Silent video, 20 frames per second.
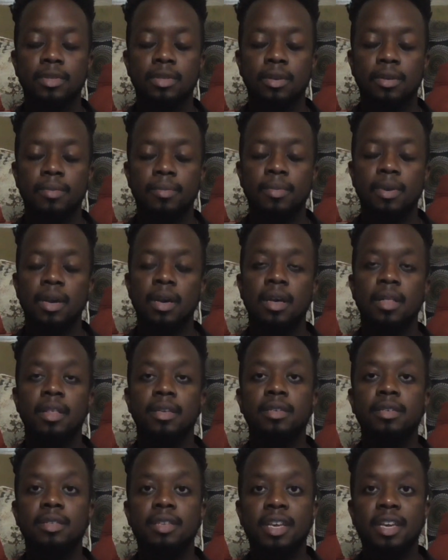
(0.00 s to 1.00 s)
So
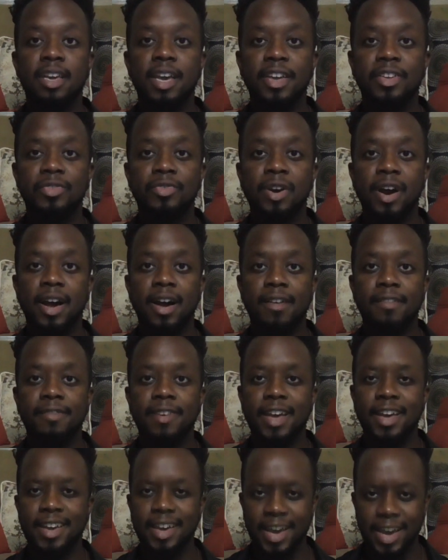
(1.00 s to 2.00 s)
this is T K
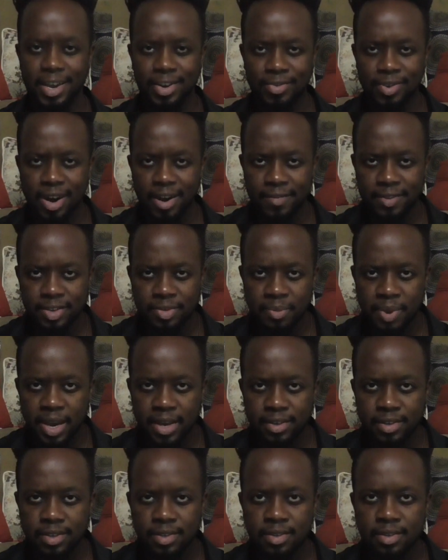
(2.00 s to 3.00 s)
Trav, aka Travis
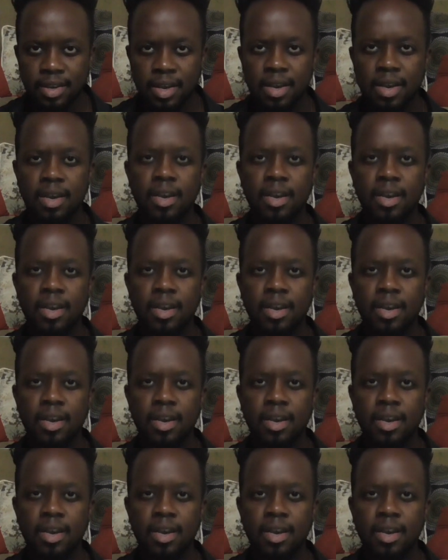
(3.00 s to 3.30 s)
Magus,